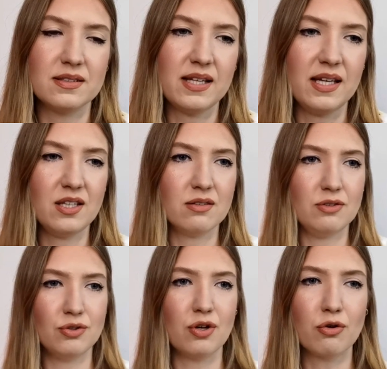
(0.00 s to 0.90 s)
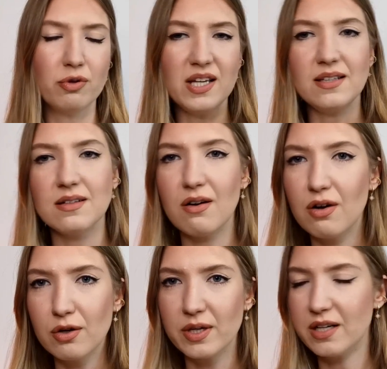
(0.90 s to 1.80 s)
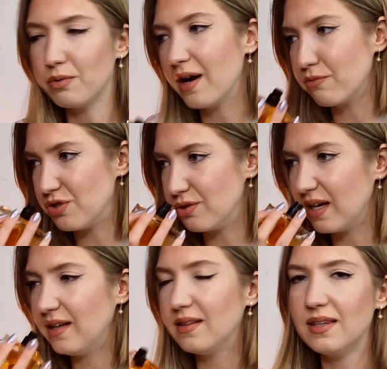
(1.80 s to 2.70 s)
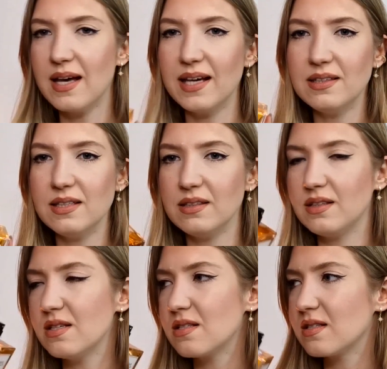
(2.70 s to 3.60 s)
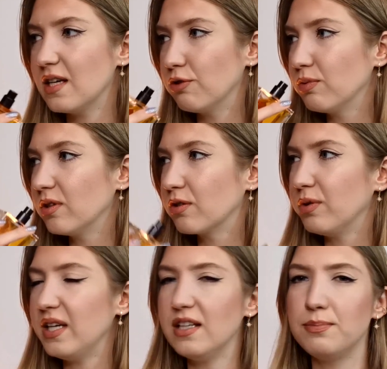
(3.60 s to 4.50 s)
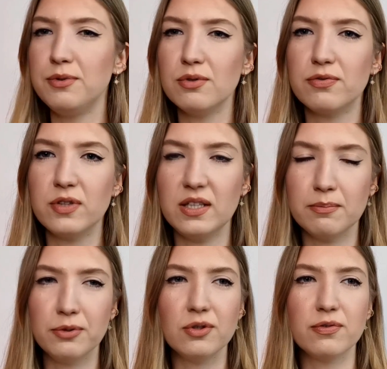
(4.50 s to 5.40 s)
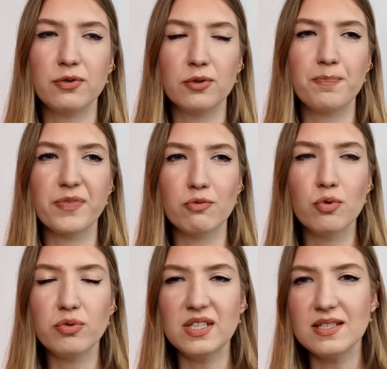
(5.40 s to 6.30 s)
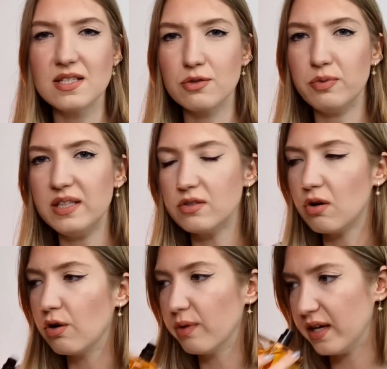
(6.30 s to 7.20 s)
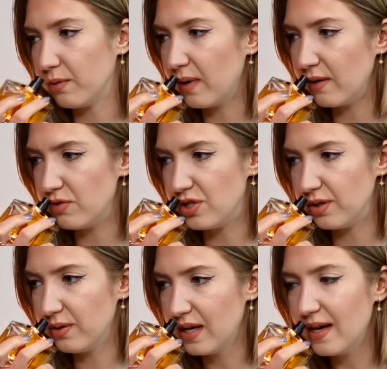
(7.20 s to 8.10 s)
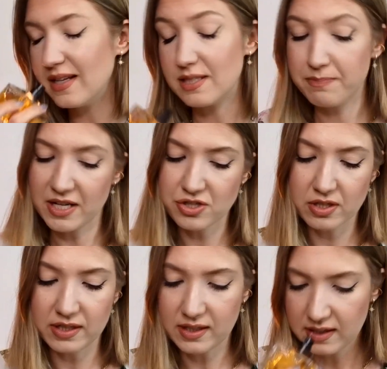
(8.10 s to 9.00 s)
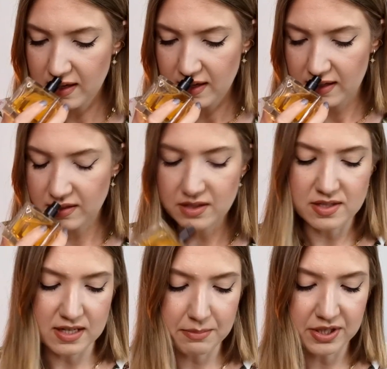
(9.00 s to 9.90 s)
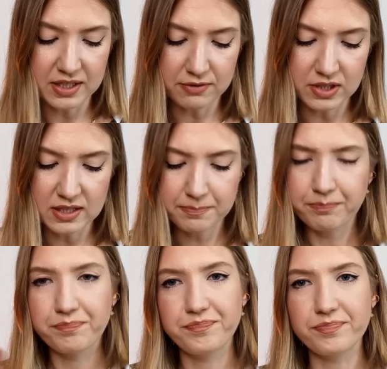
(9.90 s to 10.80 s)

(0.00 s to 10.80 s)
they, you know, create aura around you. And I think this scent will create beautiful, woody, sweet aura around you, especially in the summer evening.